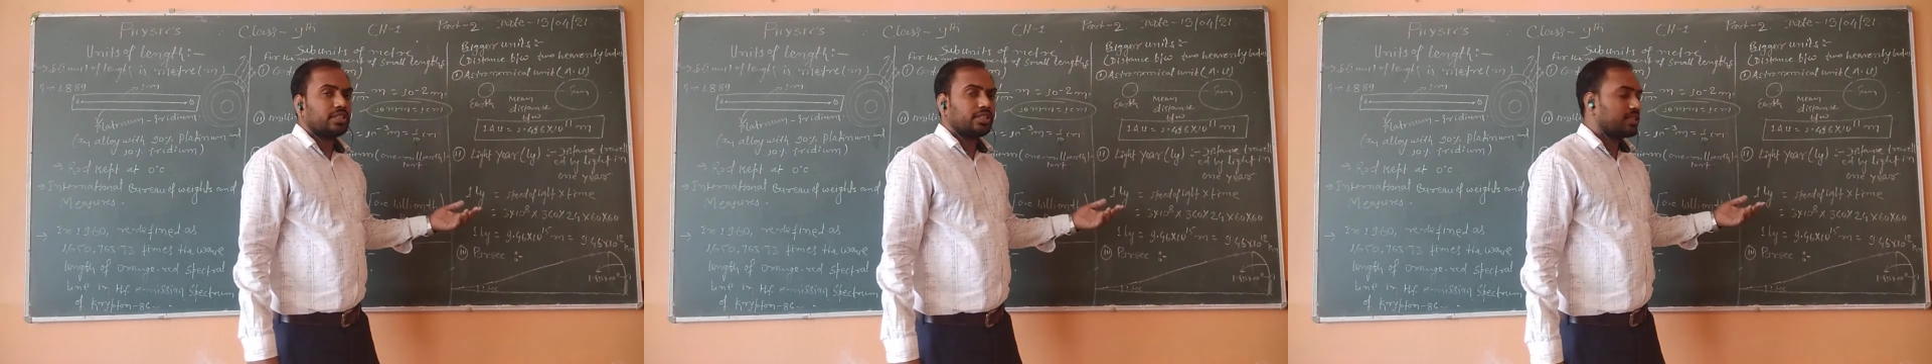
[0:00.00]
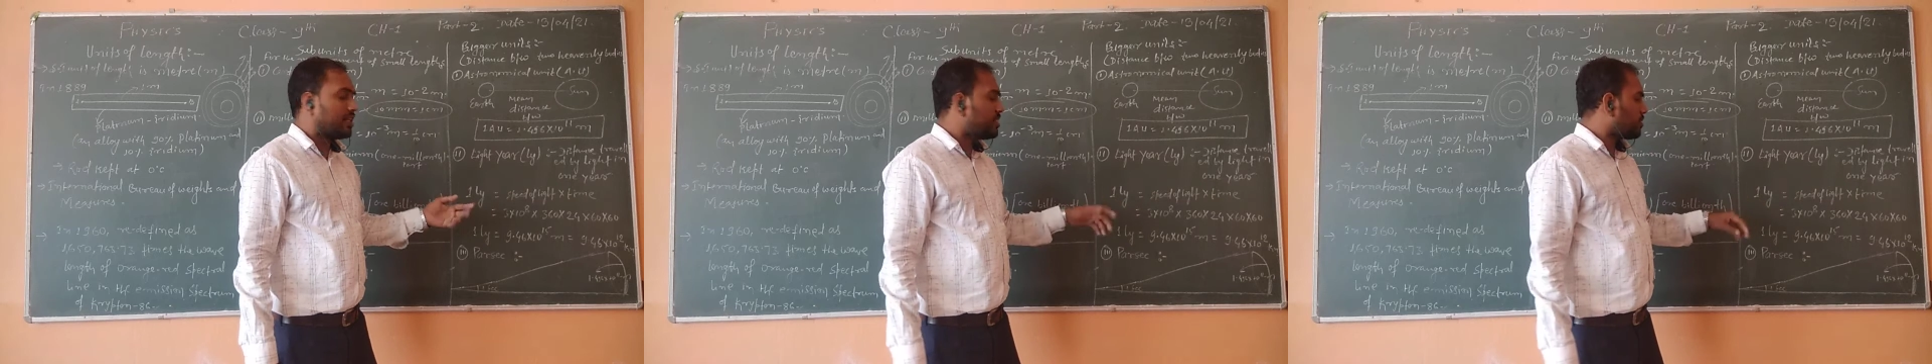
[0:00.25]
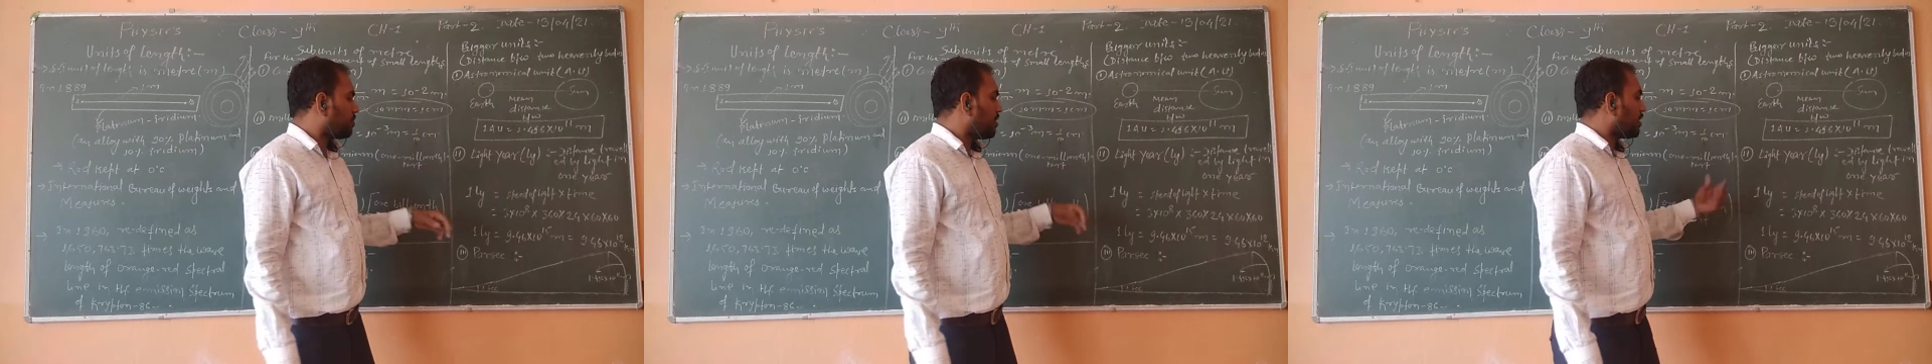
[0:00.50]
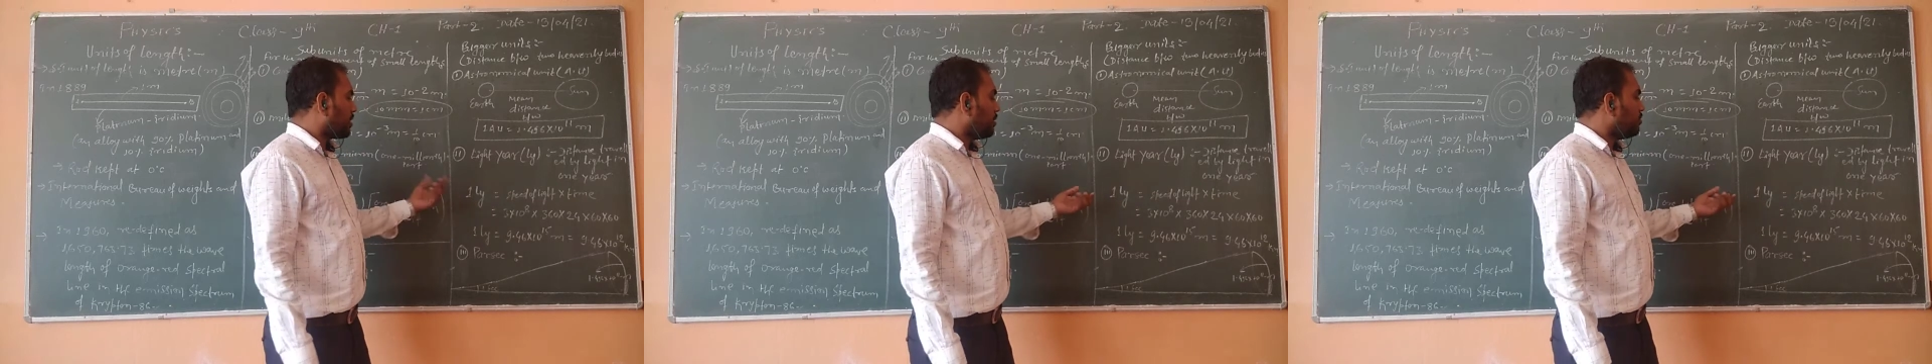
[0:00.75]
distance
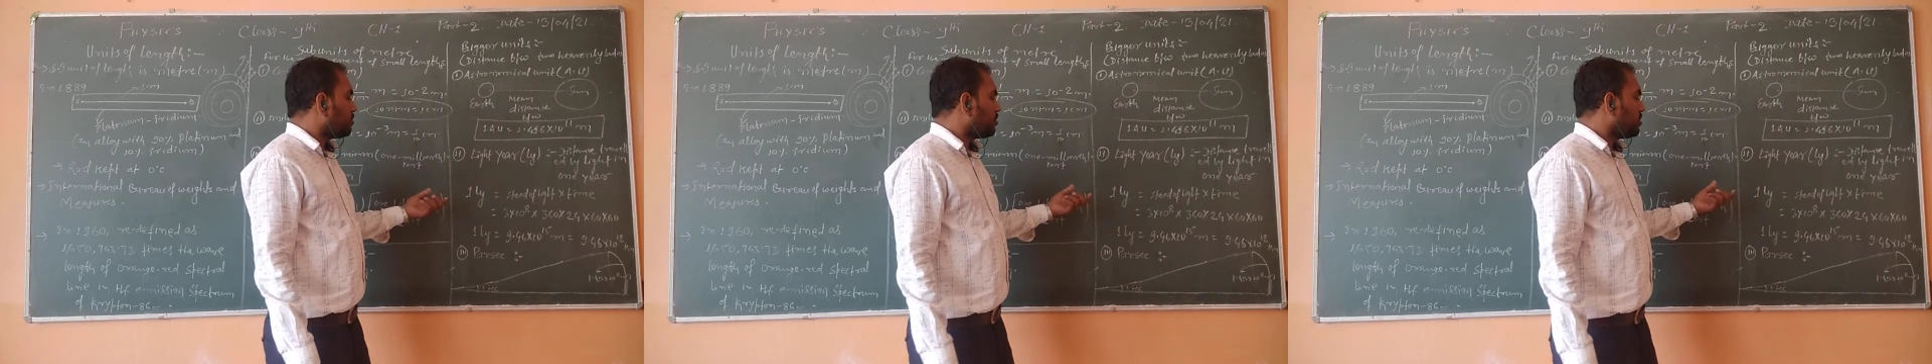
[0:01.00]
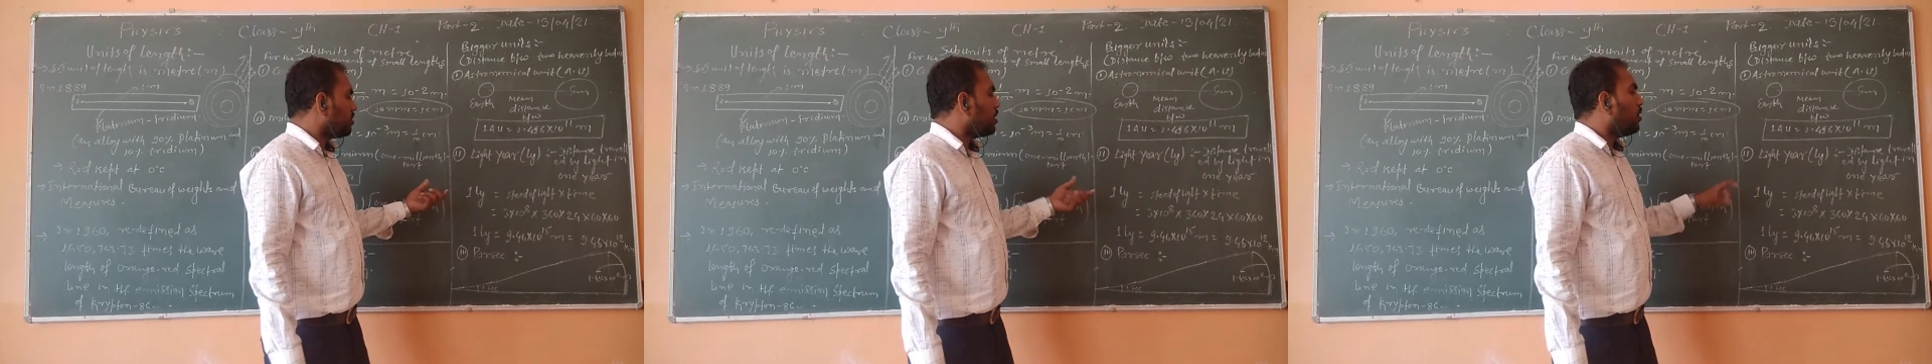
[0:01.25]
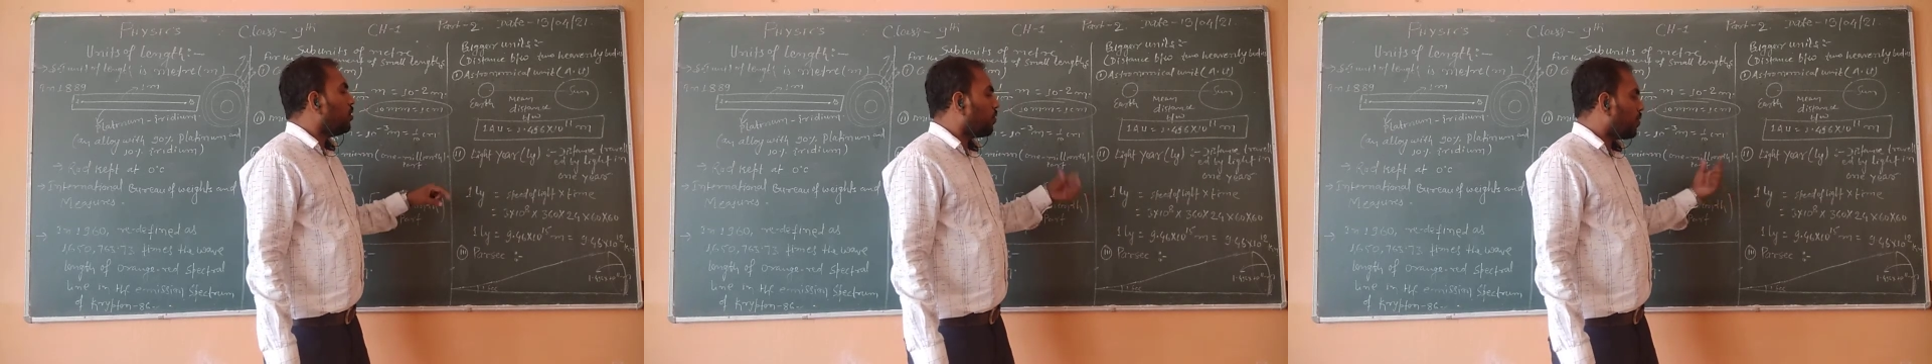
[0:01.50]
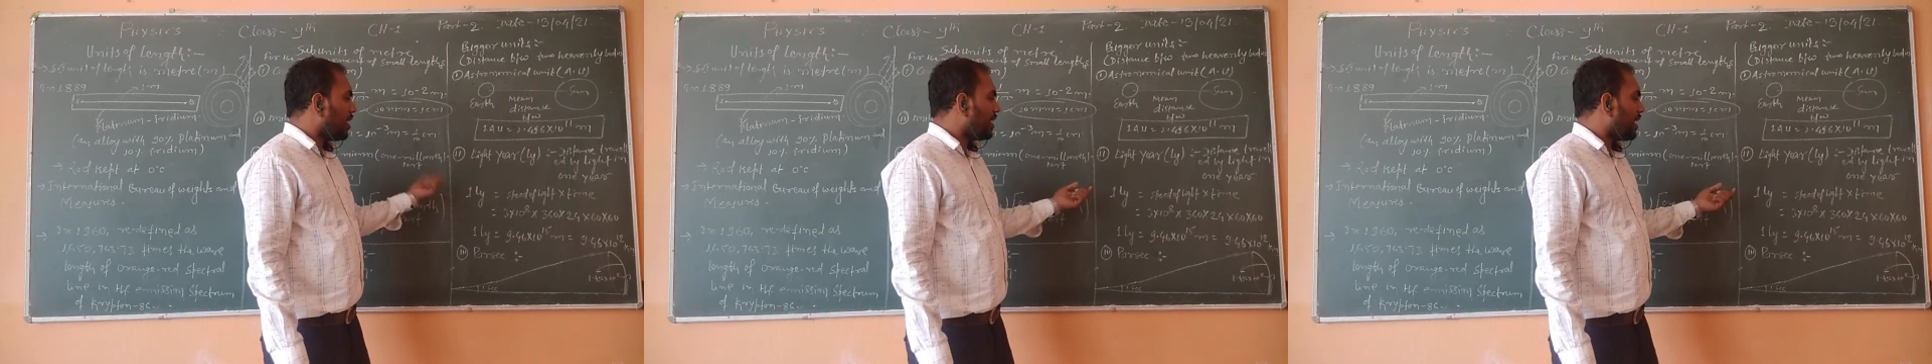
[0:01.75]
will come to the
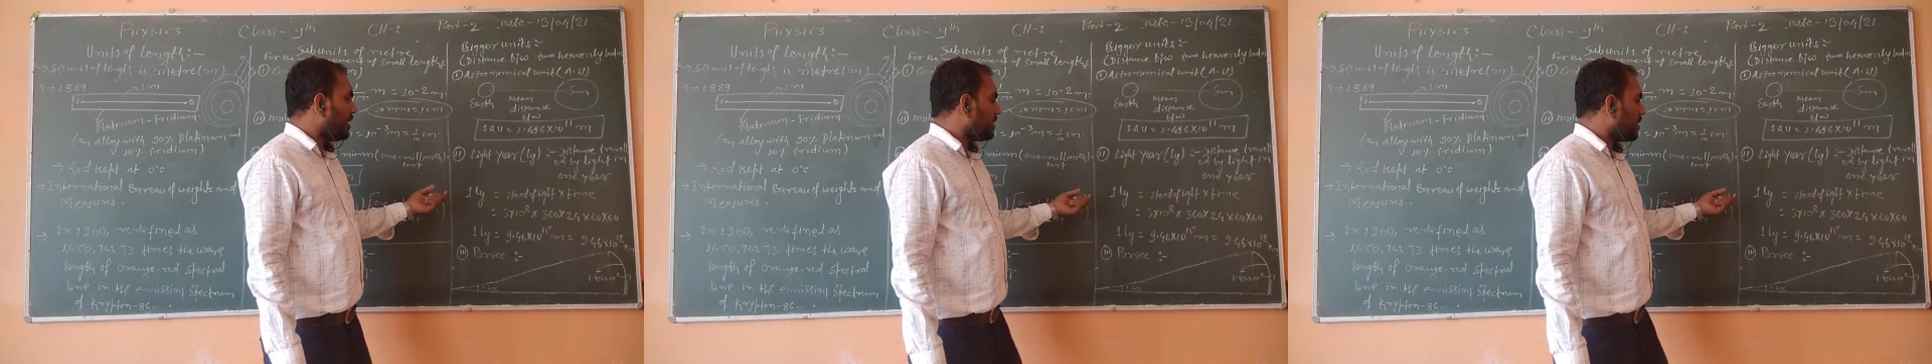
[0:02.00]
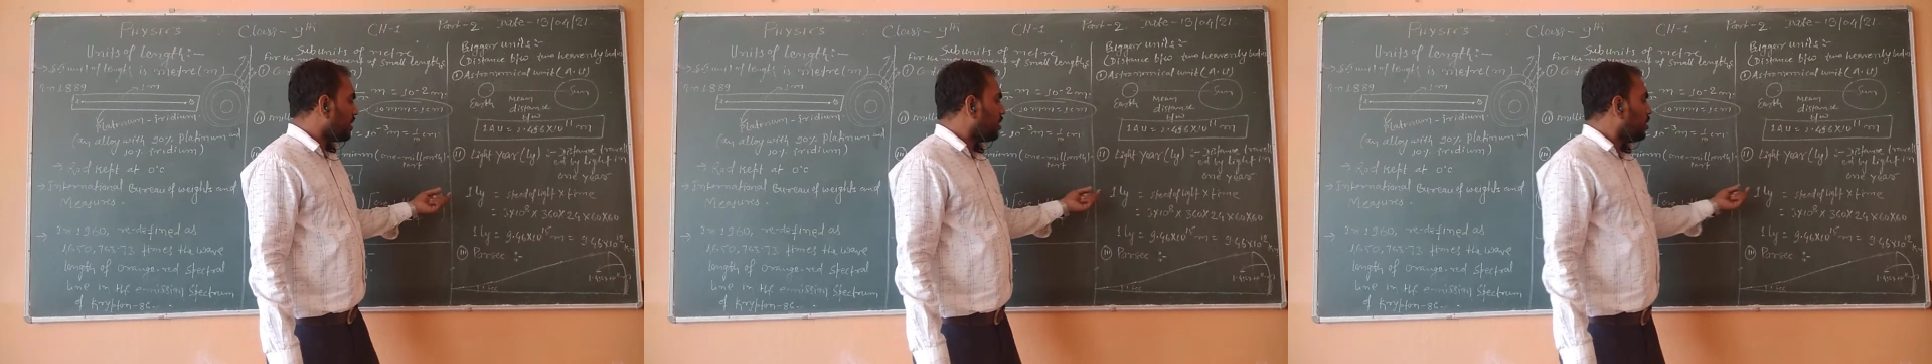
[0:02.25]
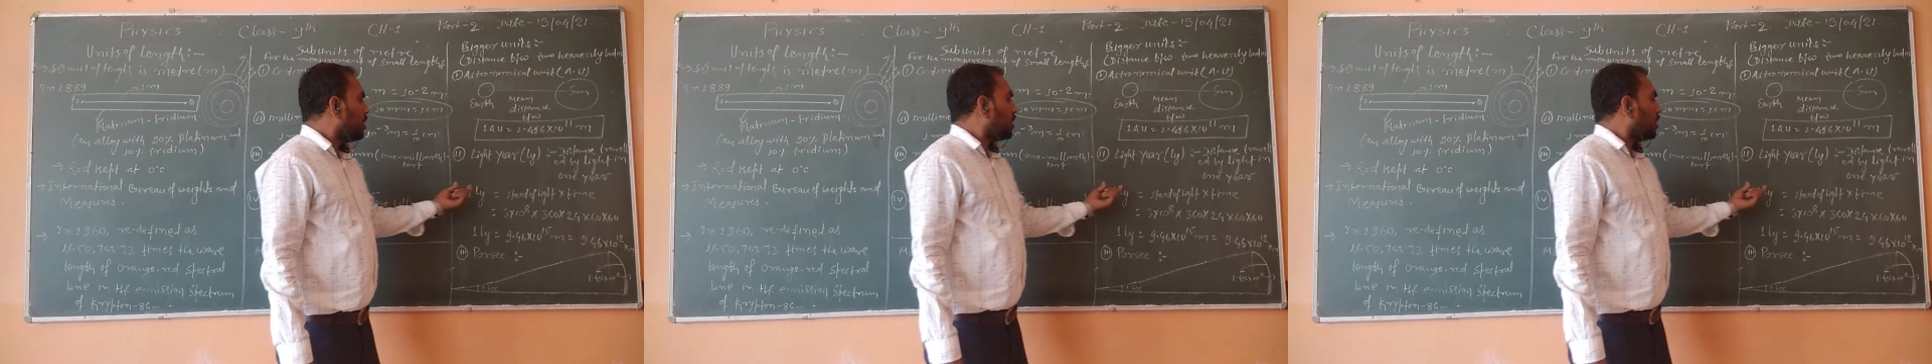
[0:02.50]
1 light year.